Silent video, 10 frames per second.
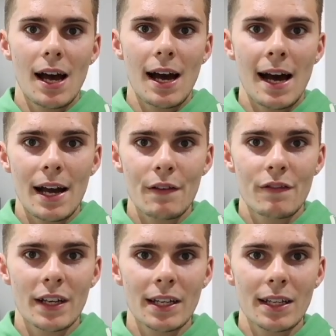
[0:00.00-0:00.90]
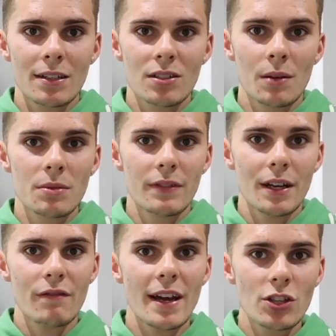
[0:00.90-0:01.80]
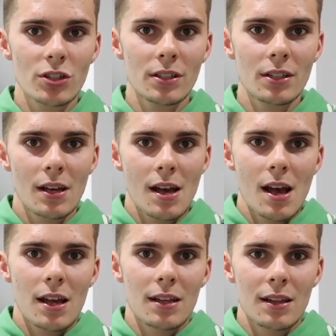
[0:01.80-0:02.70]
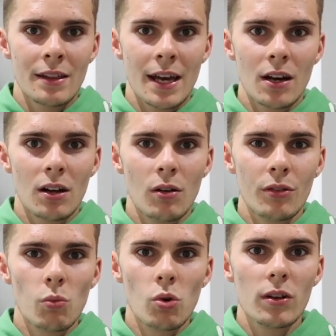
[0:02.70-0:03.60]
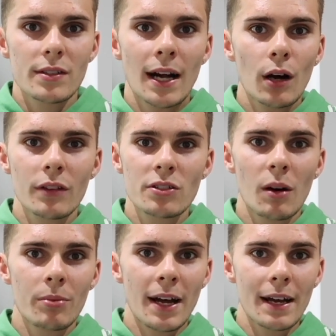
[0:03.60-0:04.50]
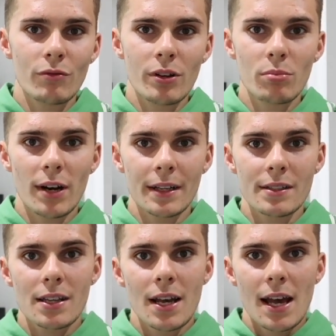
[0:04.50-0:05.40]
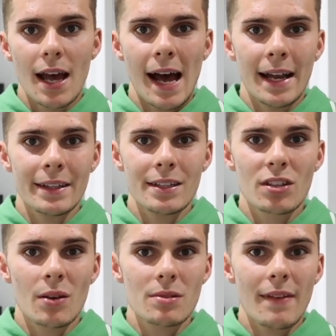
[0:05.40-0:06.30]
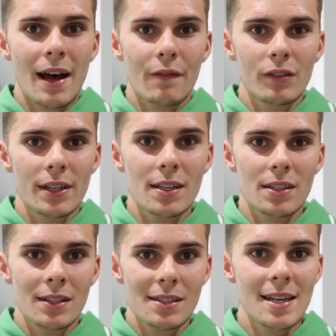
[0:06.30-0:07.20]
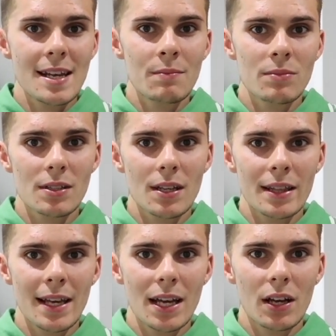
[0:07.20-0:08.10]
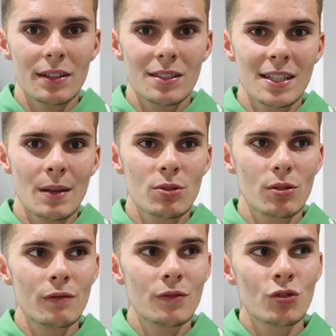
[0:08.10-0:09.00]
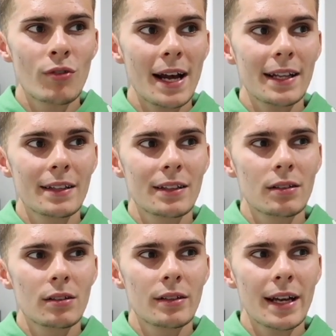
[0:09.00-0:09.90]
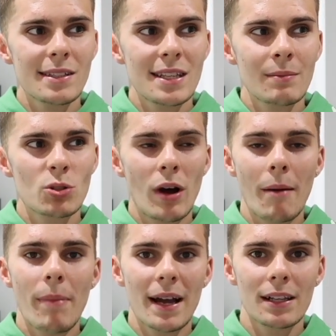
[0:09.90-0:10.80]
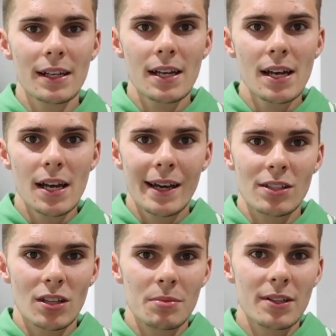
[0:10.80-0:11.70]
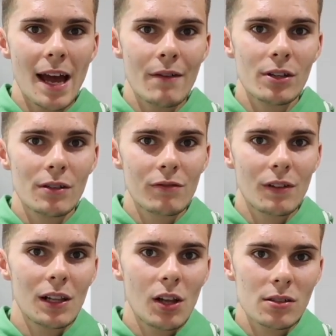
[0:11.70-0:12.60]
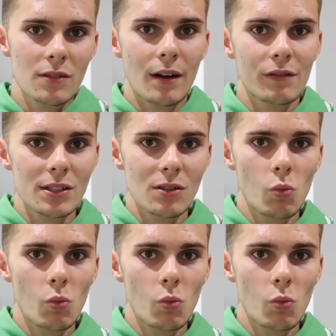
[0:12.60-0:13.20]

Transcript: I think in terms of innovation, they are the worst out of the top nine running brands and in terms of athletes and teams, they seem to have trekked their teams quite badly in terms of getting rid of lots of athletes at